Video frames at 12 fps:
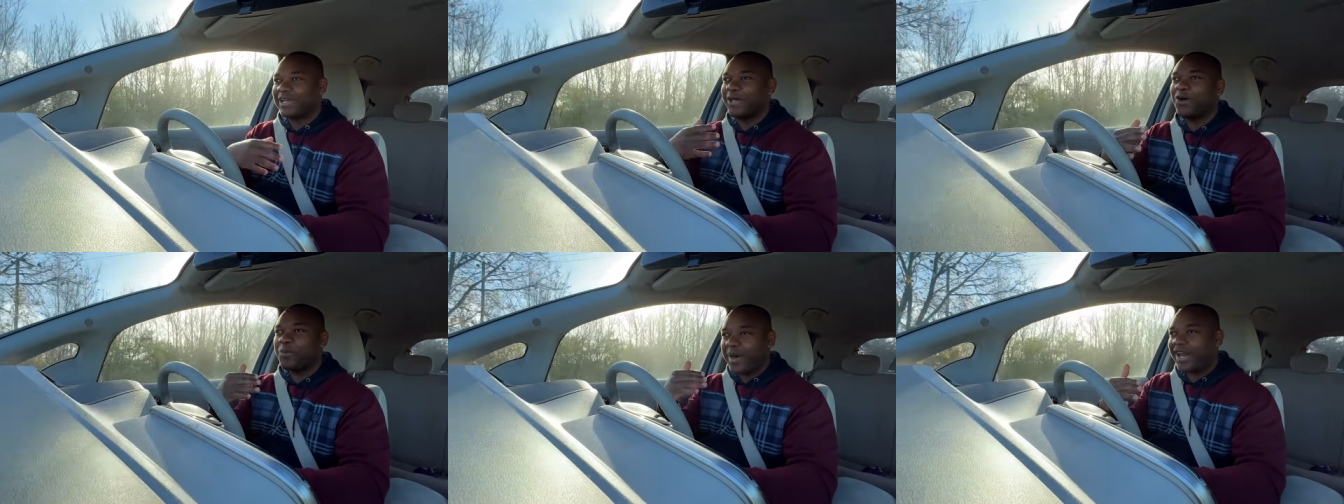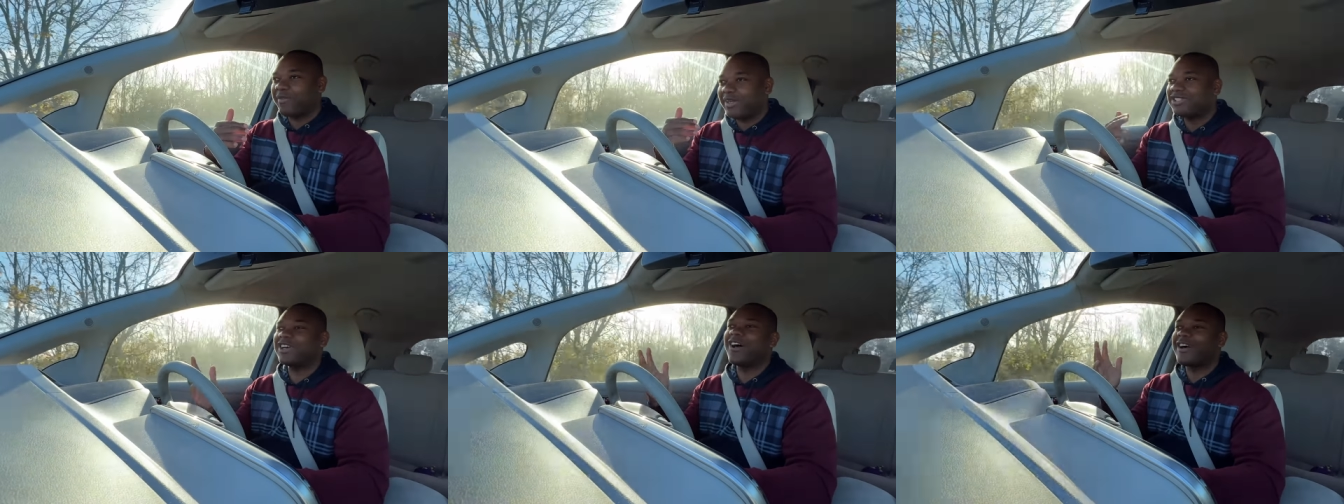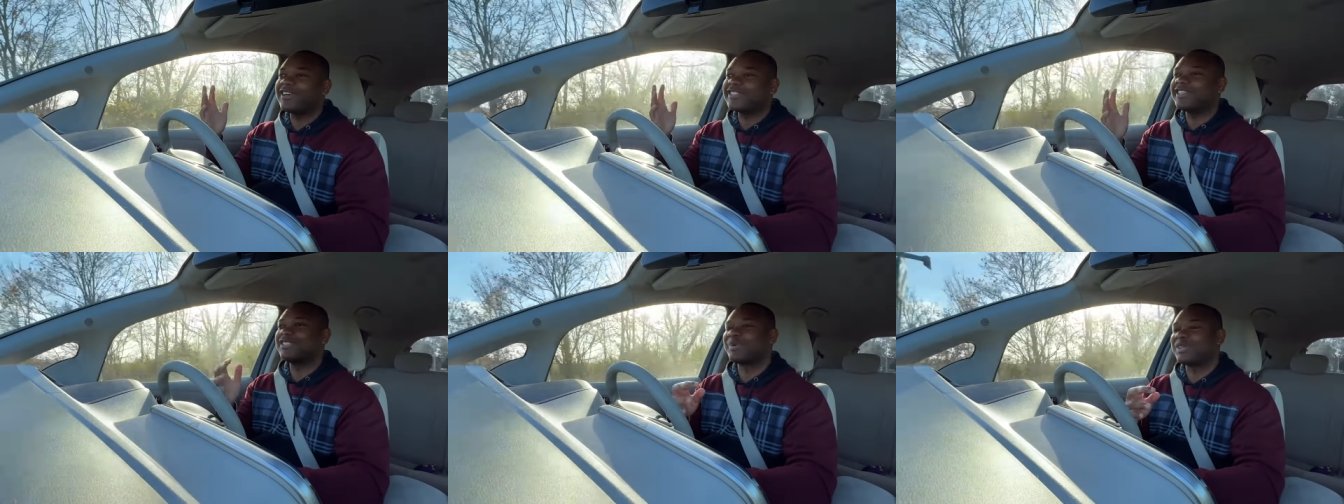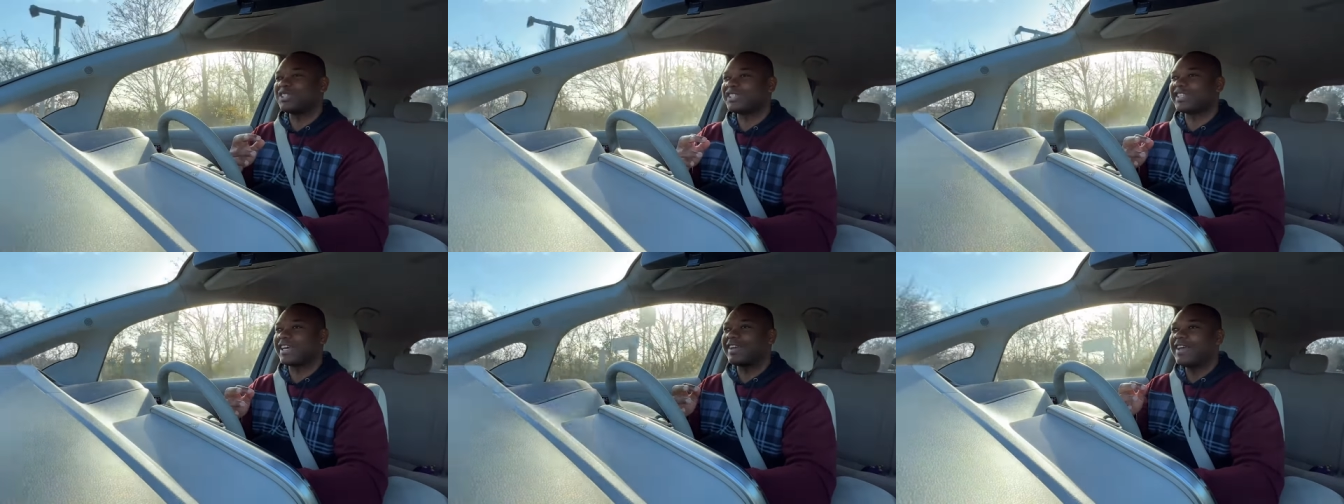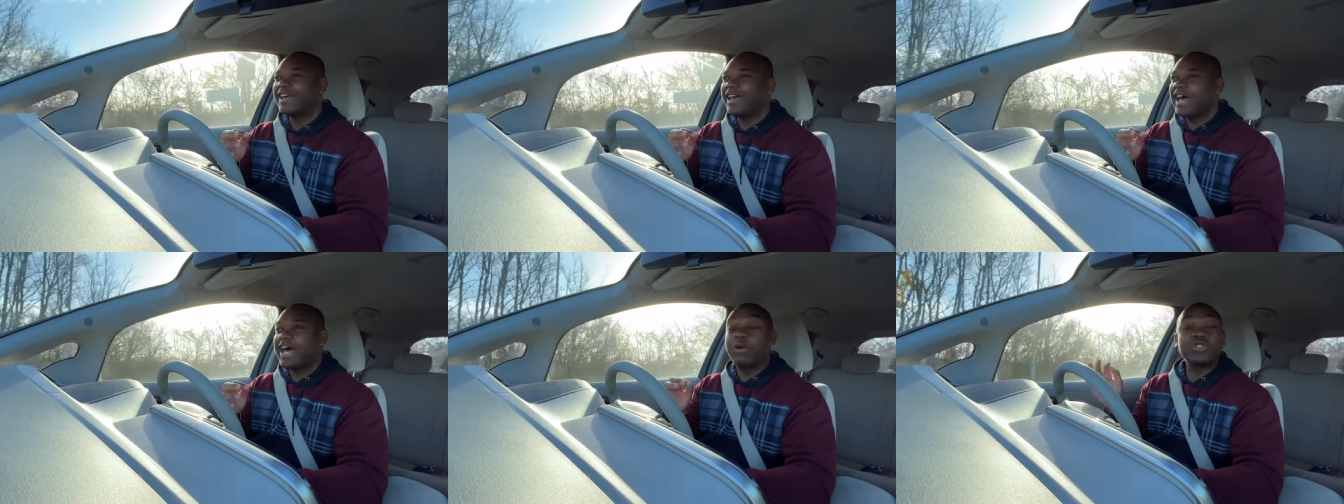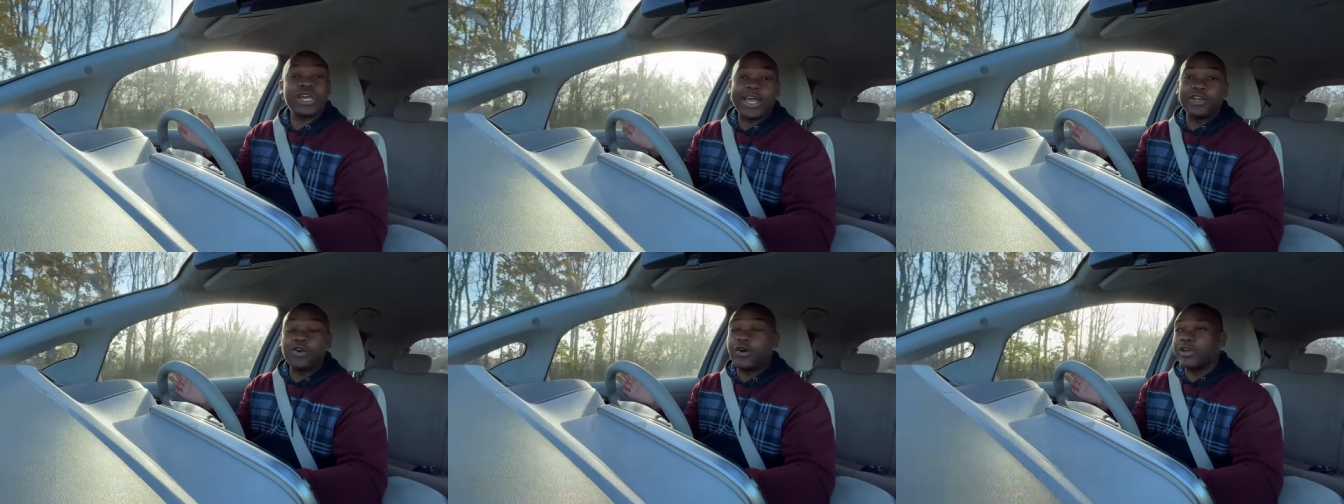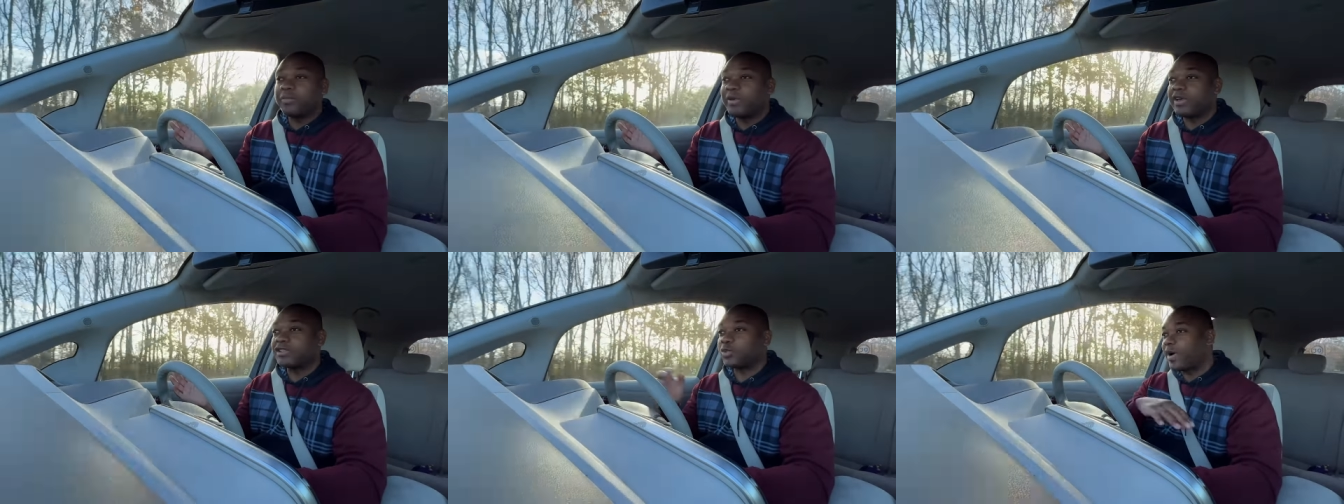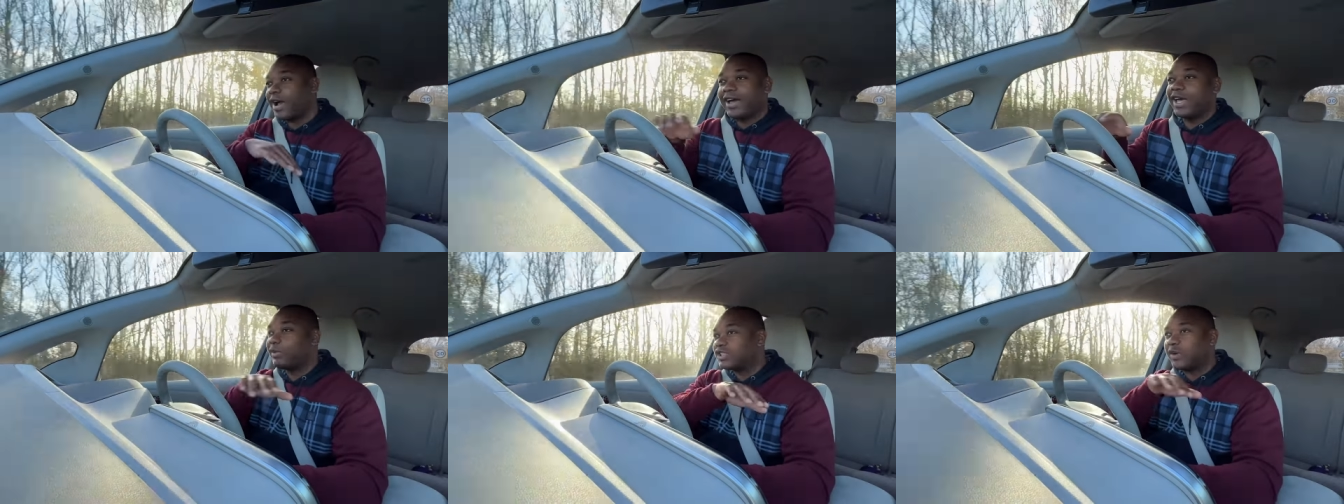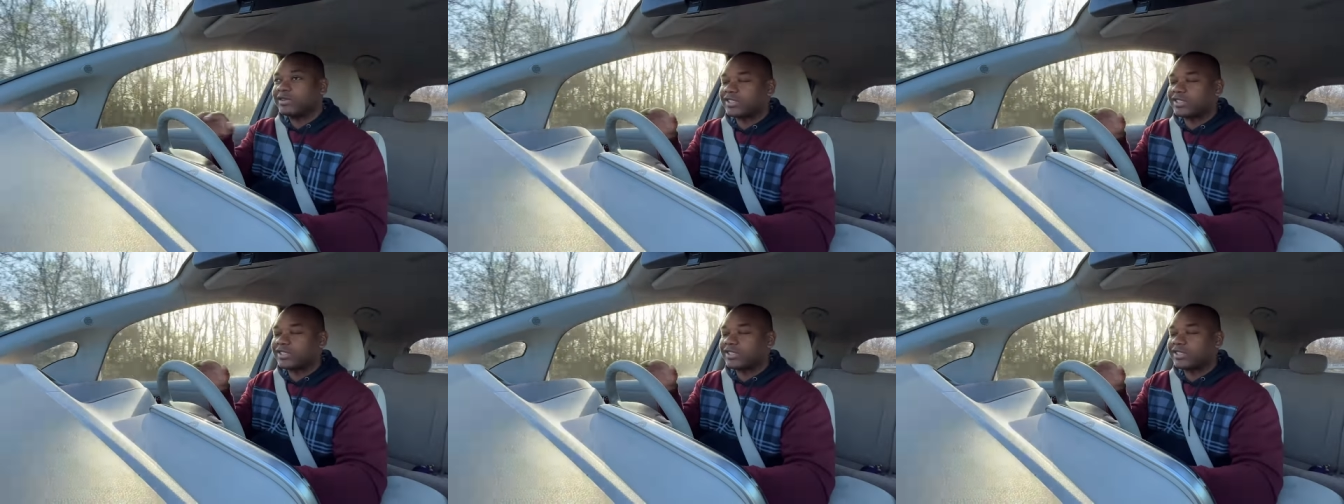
Low battery charge is what she said, uh, which I ignored because we're out here, we're doing